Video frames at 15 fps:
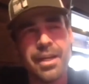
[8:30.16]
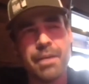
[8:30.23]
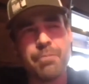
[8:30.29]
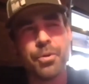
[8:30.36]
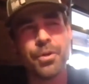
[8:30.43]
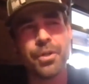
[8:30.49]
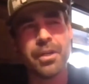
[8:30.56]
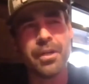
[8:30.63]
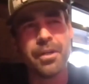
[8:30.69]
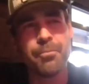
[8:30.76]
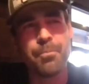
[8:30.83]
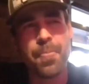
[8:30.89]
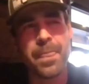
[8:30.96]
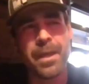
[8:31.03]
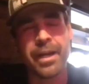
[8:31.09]
put a
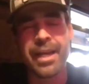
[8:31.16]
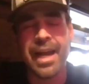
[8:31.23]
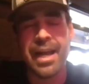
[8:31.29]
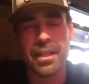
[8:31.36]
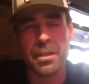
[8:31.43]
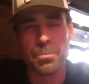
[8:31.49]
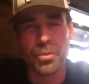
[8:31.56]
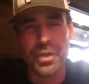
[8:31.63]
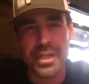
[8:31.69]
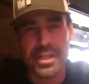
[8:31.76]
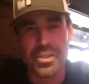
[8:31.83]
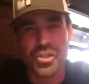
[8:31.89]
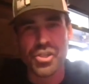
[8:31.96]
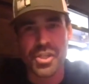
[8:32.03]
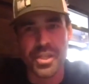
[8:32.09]
Calabrian
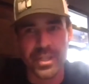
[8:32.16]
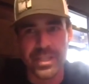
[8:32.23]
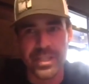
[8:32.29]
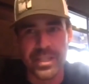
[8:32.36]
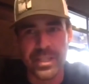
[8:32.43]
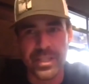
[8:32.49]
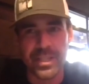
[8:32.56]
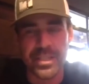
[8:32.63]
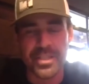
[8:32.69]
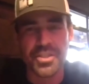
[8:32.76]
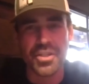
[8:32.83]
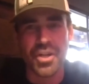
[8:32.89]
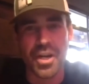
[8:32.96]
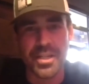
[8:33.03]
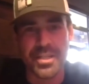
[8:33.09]
chili
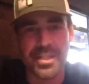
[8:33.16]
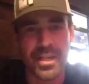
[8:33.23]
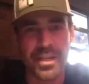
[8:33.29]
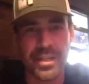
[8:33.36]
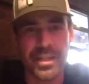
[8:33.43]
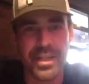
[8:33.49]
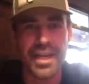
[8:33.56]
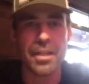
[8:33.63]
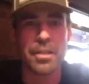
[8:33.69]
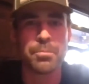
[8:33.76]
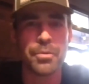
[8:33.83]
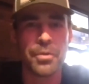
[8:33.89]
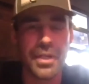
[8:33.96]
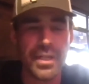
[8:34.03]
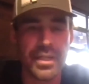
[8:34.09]
sauce on. And
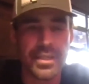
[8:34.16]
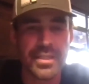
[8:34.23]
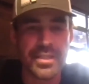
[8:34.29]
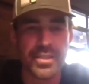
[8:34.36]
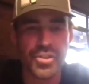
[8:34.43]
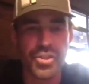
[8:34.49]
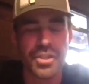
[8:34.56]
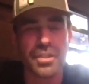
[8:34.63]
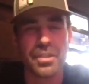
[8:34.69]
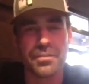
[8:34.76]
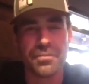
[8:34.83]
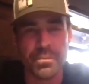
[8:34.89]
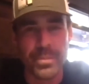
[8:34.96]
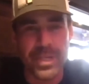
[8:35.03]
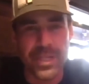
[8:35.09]
Calabrian is a chili
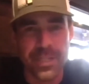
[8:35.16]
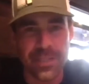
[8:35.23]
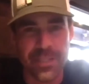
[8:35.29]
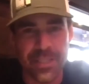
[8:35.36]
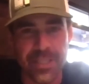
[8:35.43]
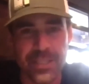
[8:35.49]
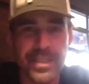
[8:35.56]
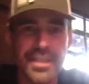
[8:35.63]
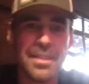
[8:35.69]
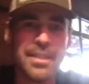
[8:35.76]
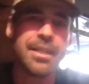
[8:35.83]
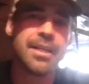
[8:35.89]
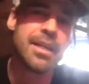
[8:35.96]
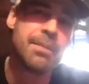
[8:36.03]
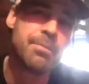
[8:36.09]
from Italy,
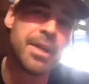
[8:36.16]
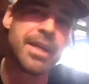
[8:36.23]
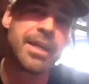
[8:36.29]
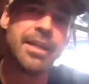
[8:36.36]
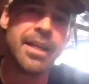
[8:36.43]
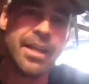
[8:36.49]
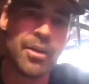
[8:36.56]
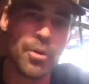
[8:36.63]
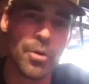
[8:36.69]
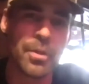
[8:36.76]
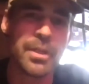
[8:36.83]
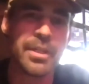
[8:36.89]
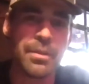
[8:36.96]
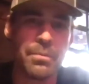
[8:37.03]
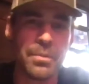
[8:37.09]
and I make an
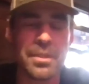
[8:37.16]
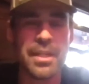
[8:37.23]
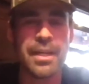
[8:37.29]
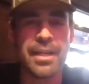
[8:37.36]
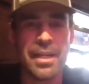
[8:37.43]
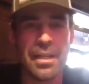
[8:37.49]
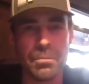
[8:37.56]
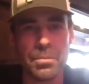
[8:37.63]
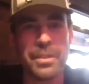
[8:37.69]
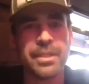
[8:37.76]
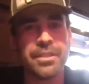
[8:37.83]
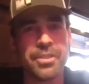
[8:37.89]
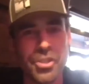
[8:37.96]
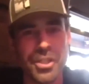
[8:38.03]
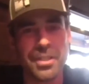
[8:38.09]
aioli with that Calabrian
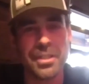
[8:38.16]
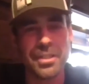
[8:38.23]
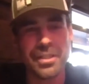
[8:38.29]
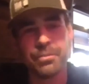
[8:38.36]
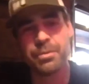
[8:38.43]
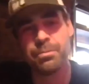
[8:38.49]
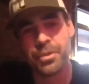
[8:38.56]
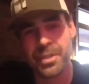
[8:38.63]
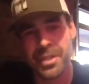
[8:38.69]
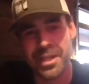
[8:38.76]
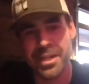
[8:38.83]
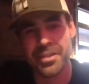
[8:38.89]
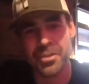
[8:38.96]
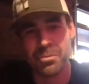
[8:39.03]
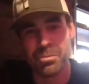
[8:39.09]
chili, and we put that
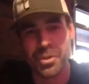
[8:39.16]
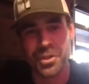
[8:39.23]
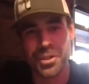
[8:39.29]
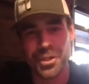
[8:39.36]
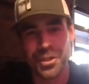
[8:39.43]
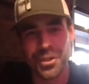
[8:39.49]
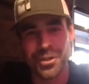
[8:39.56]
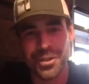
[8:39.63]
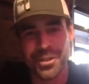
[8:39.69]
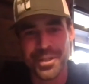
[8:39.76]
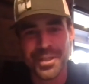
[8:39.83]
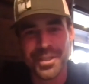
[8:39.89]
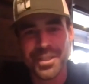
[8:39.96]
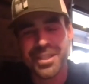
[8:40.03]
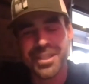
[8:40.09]
on the burger,
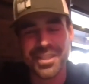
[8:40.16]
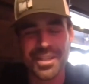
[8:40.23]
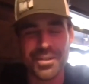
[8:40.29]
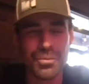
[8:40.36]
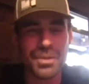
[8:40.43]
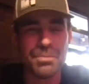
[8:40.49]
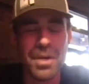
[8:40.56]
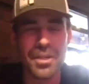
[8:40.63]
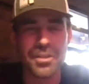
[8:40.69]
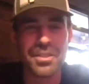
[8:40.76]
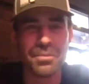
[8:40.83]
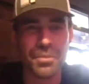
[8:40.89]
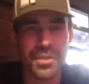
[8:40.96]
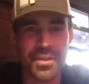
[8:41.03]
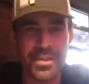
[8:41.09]
and then we melt it
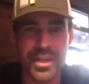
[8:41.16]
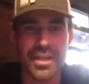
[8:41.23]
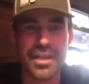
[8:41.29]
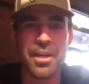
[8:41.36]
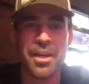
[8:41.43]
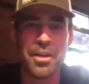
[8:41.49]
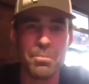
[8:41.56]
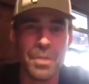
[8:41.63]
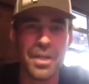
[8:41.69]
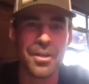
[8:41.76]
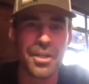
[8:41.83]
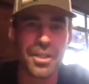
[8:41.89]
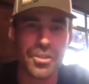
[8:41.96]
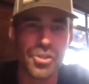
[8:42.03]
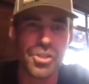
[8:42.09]
with thick cut
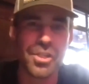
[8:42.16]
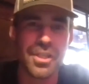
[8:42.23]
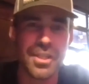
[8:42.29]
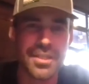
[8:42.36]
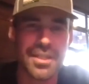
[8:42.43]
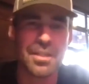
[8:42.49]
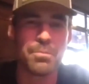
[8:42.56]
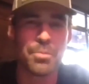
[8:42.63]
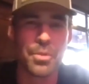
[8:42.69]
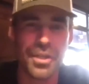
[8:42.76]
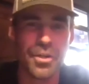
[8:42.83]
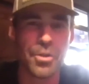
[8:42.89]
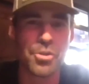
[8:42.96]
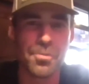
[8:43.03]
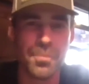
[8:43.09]
American cheese on a
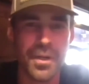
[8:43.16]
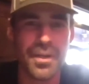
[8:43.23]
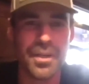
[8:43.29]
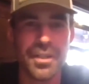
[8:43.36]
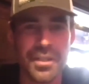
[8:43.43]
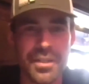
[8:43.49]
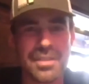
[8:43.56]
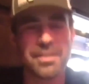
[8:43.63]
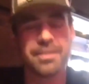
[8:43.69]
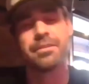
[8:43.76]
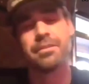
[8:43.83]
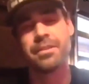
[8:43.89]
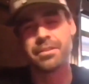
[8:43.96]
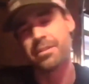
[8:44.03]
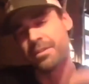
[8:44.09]
brioche bun, and
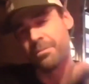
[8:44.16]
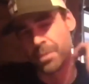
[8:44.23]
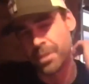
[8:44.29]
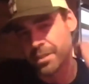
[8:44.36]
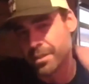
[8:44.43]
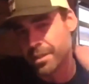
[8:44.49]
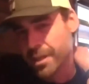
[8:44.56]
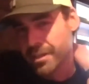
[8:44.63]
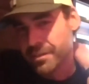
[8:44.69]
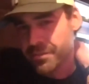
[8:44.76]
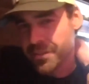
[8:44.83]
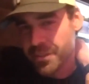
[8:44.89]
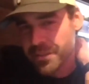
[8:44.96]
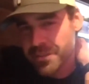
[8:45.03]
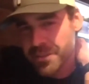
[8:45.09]
it's simply
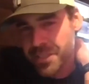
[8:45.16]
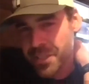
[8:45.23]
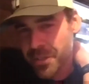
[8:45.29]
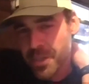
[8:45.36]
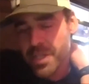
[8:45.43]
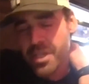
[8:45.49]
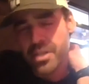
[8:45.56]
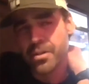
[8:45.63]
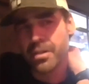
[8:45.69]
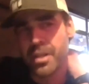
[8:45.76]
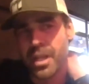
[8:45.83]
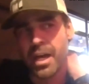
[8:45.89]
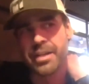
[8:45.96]
delightful. So there are a lot